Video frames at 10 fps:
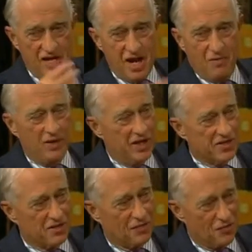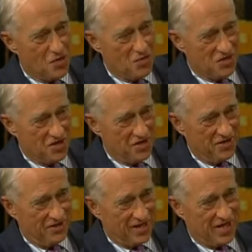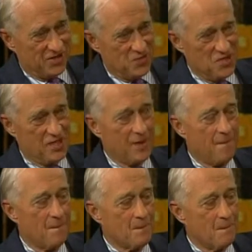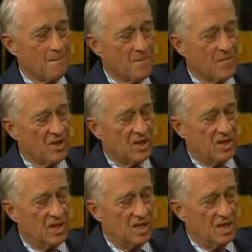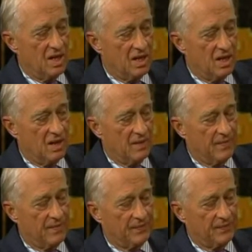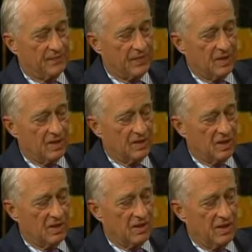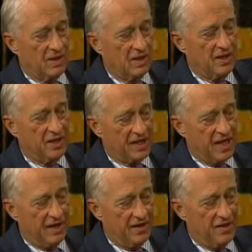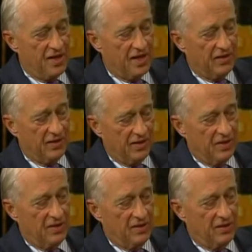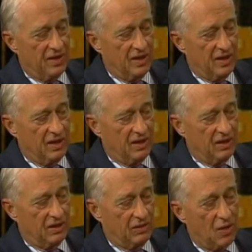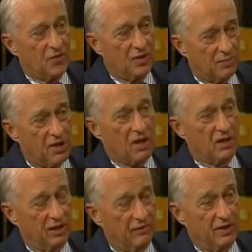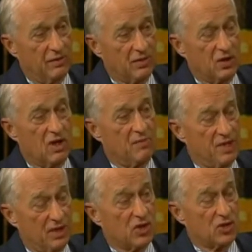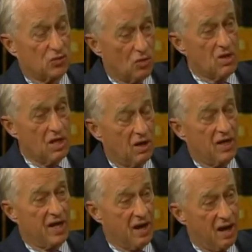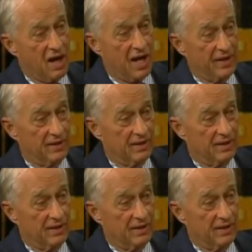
Now, when Lester Thurow was on here last week, he uh, uh, indicated that the uh, growth in productivity was going to be extraordinarily high